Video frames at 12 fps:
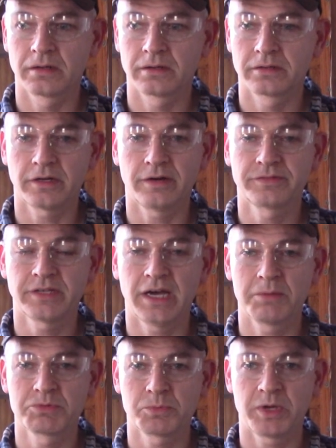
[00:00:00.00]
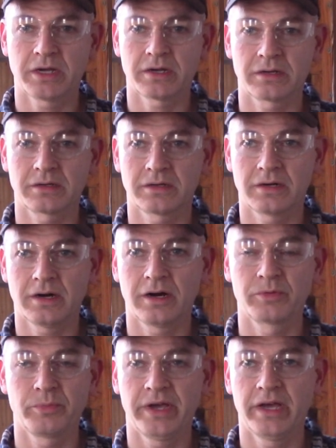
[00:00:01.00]
Tough times make
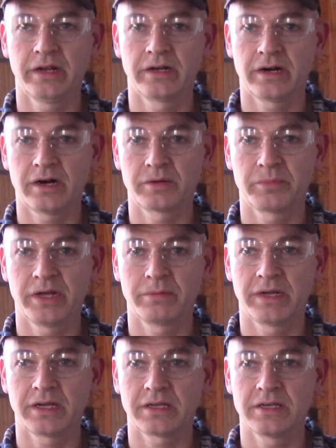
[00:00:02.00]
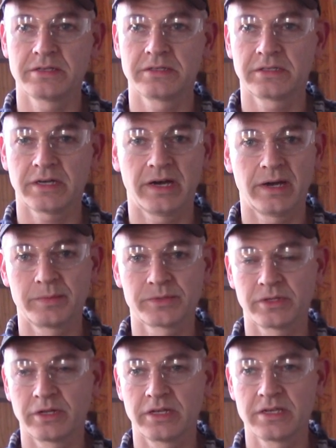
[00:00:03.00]
hard men, and hard men make easy times,
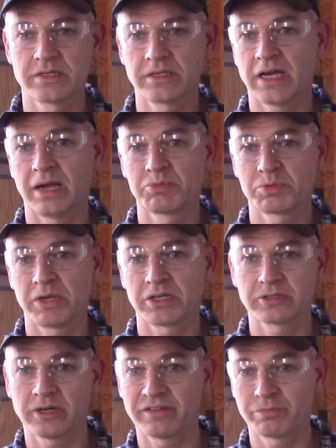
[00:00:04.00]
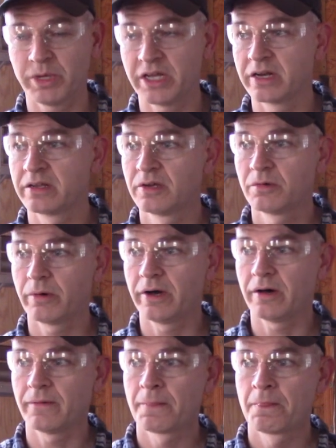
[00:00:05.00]
and then easy times make soft men.
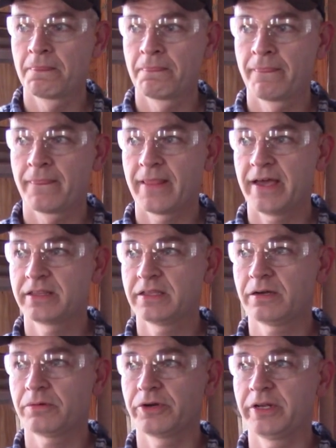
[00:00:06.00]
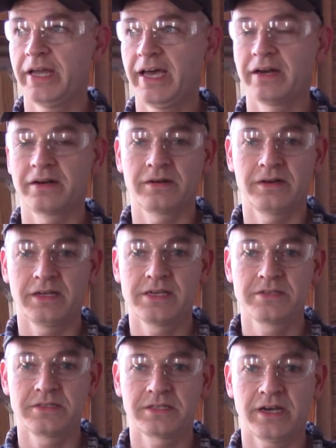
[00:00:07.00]
Well, I think we're in that
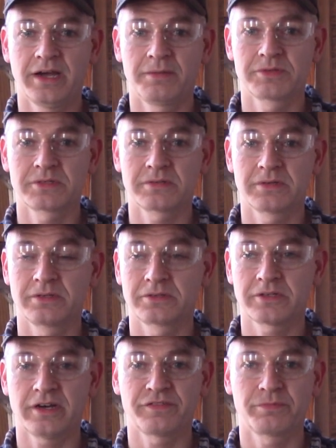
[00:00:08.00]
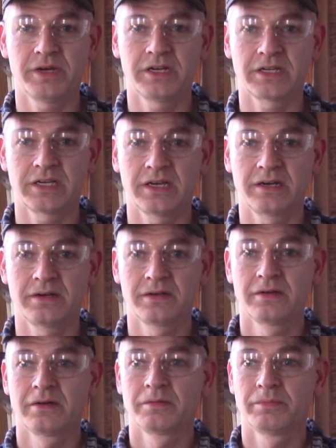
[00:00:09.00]
easy times and soft men again.
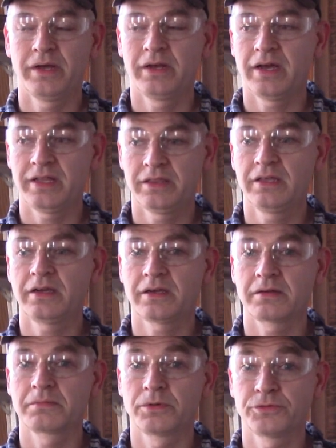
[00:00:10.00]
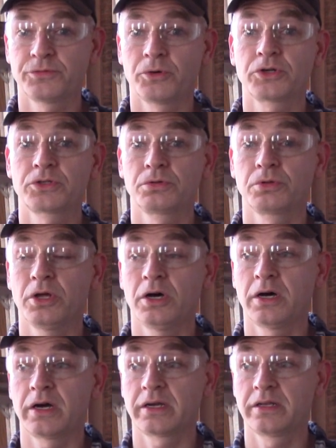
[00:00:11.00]
But I think before too
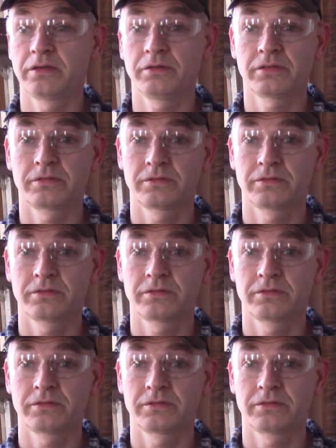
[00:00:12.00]
long, and you